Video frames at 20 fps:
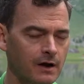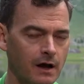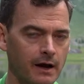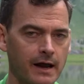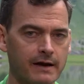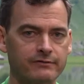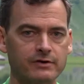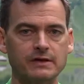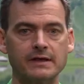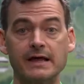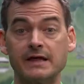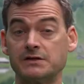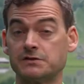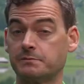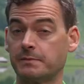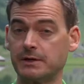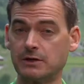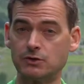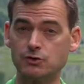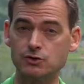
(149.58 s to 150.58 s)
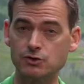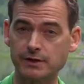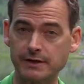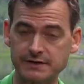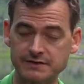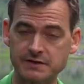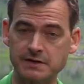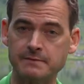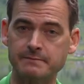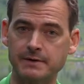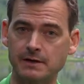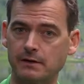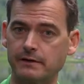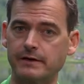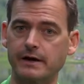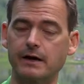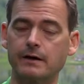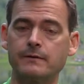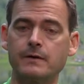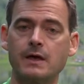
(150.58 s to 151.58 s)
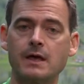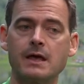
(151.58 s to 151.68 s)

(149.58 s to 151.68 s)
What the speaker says: on every lens, but usually it's in the middle there,